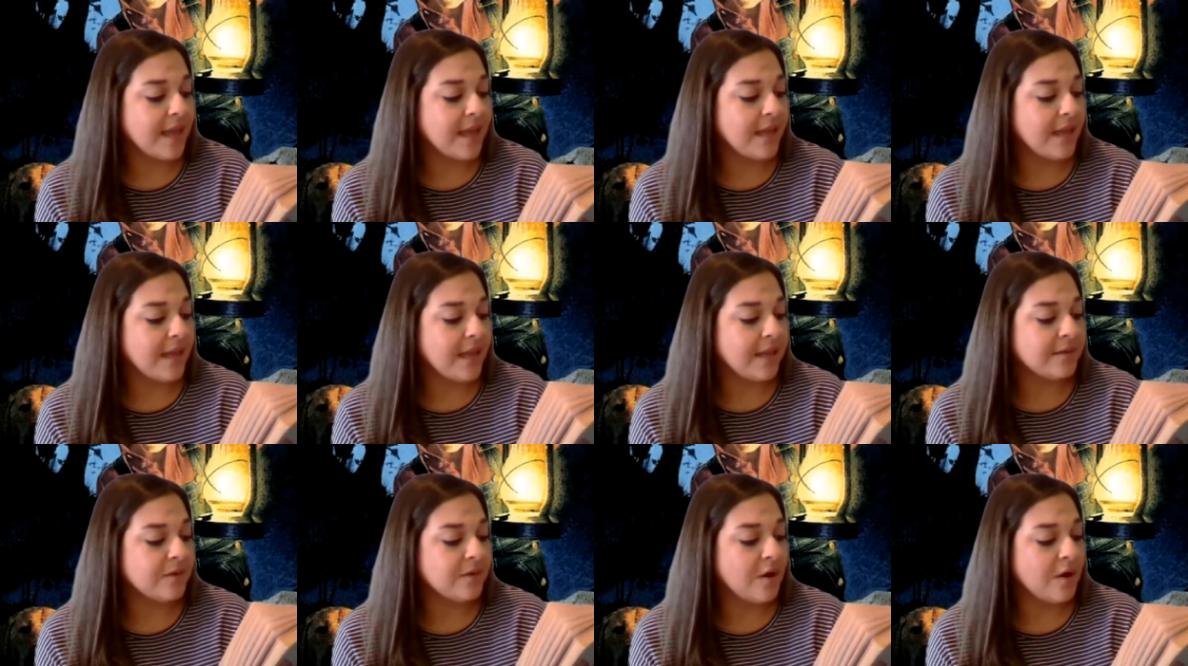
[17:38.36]

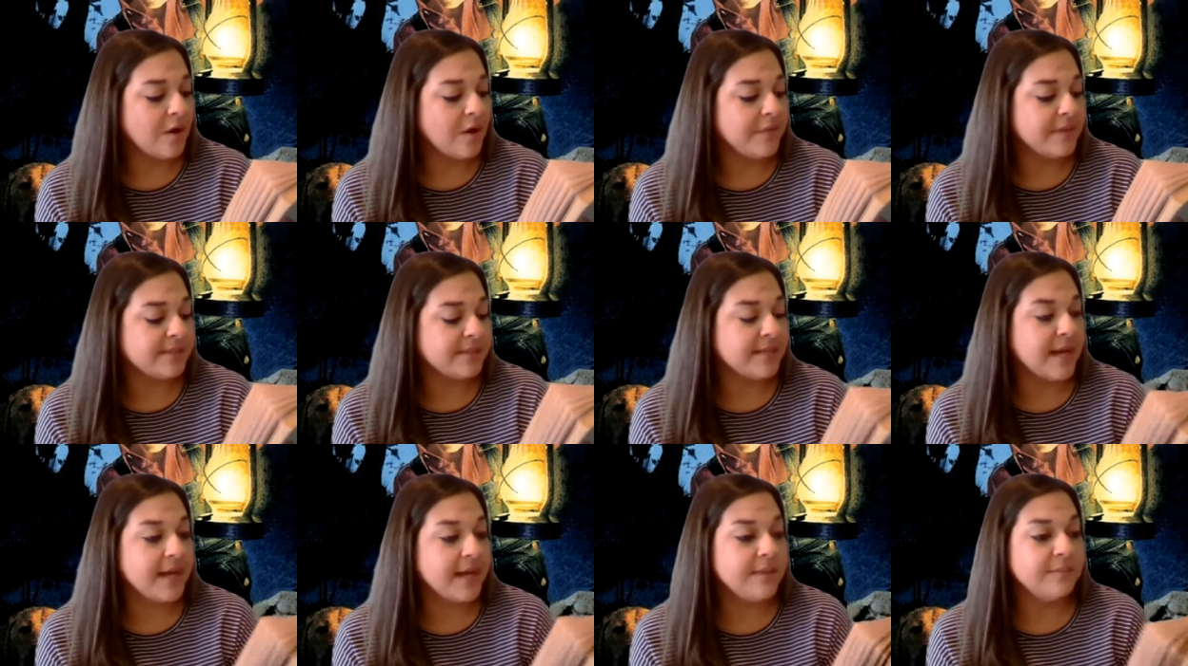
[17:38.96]
and all the
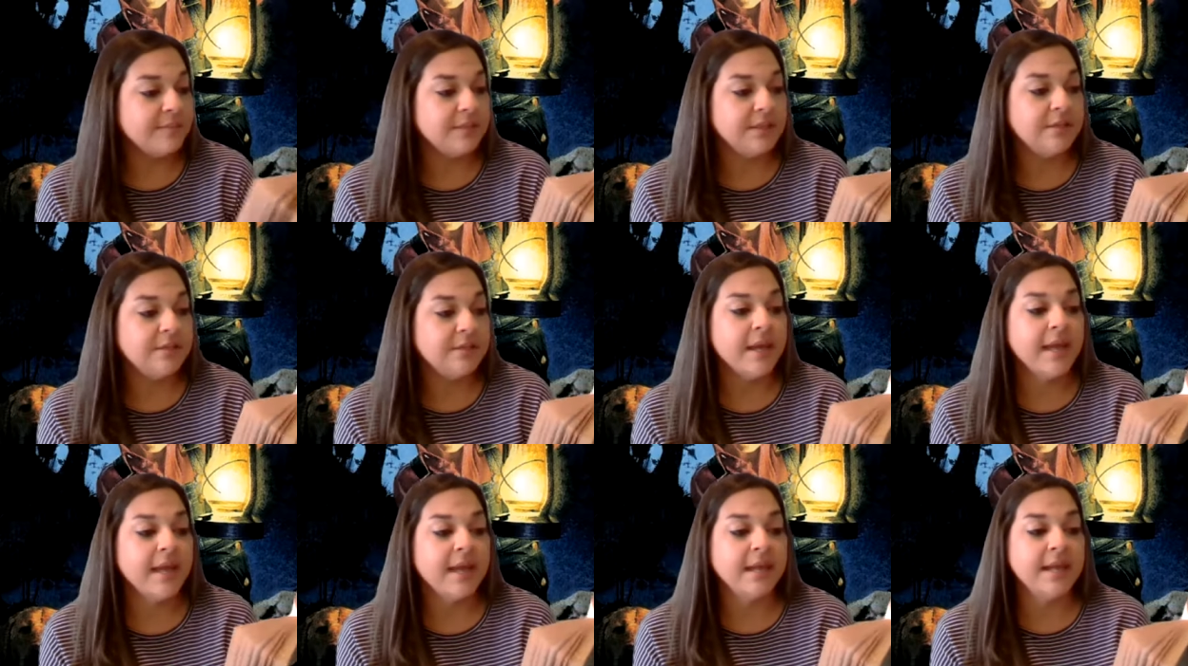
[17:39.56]
time little
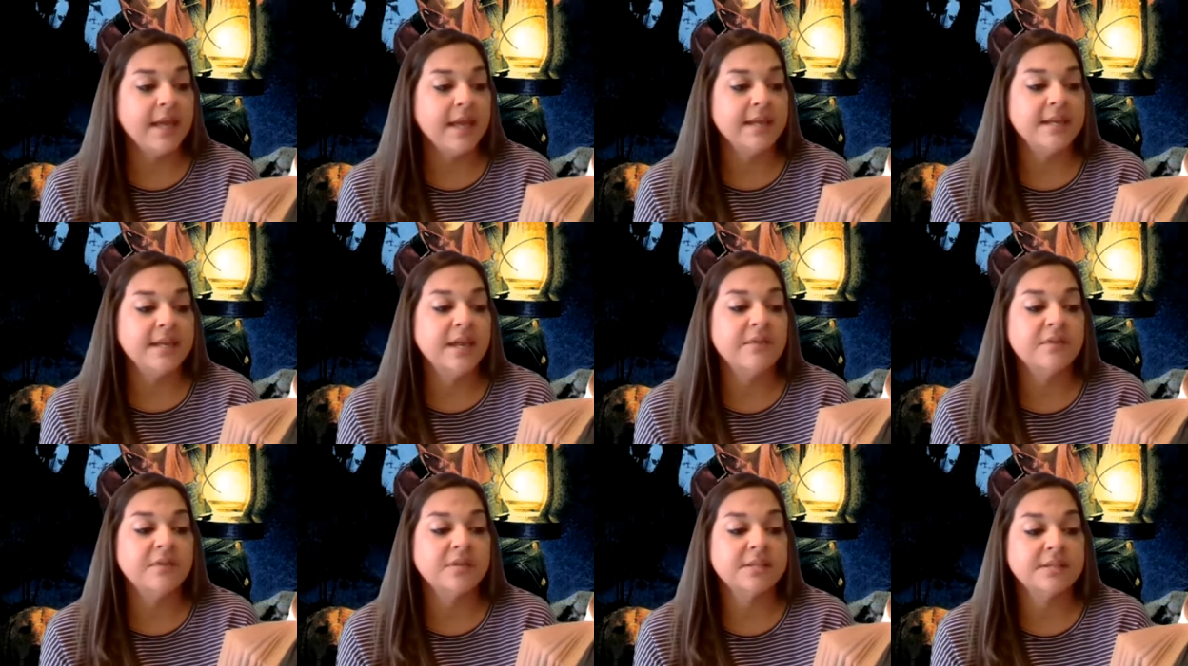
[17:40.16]
Ann had
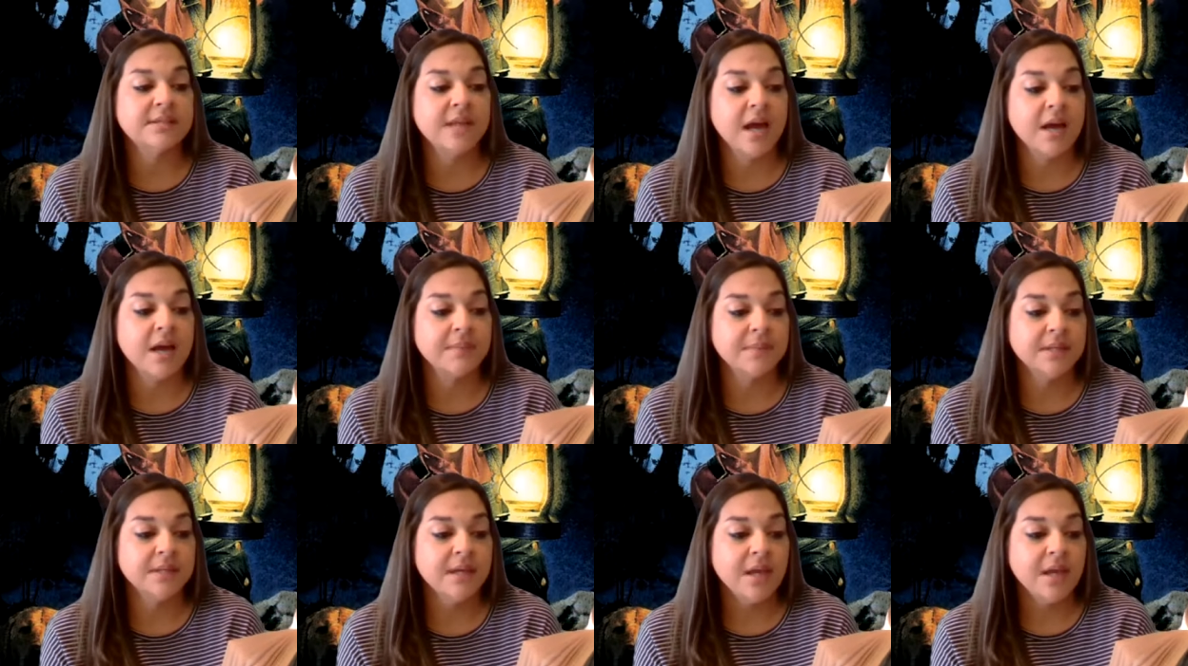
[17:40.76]
never stopped.